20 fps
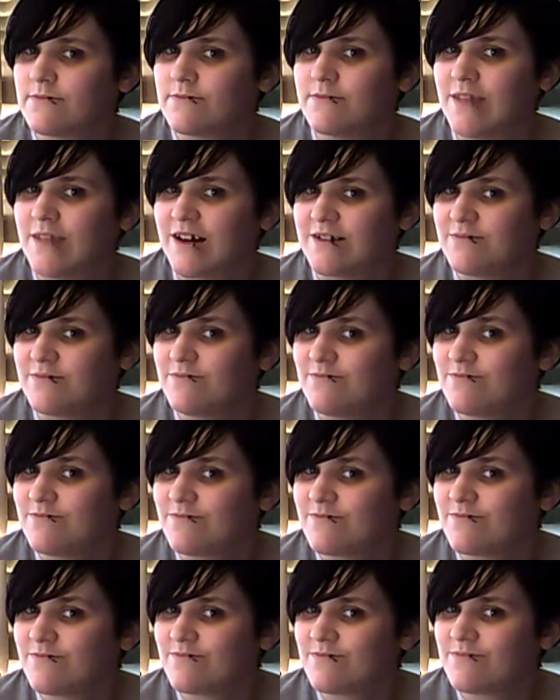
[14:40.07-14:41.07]
None.
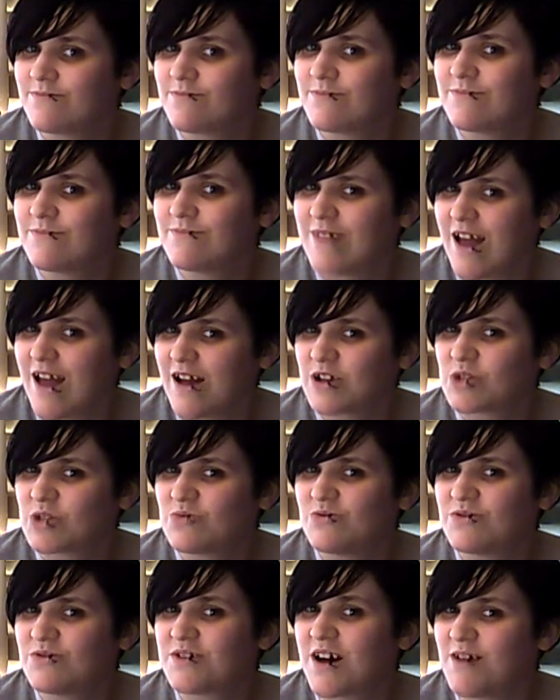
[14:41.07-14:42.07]

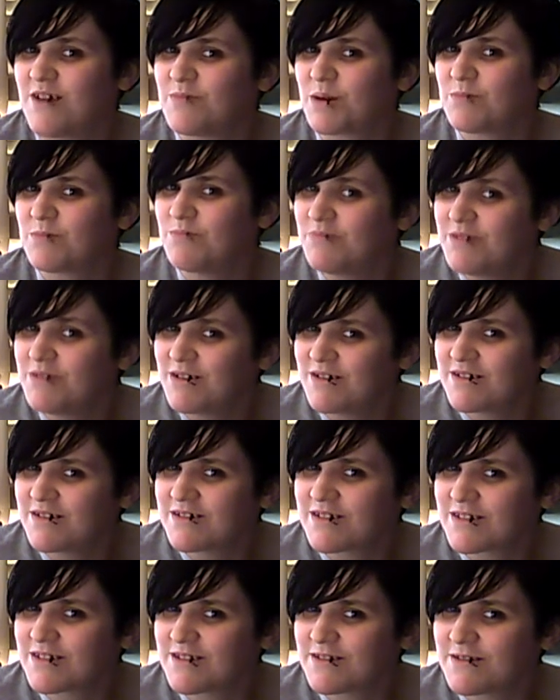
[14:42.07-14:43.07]
Actual comic
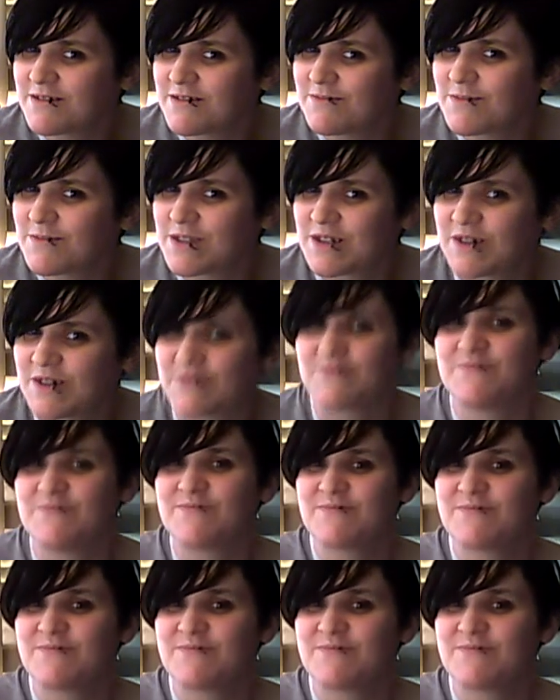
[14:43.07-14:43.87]
books. So,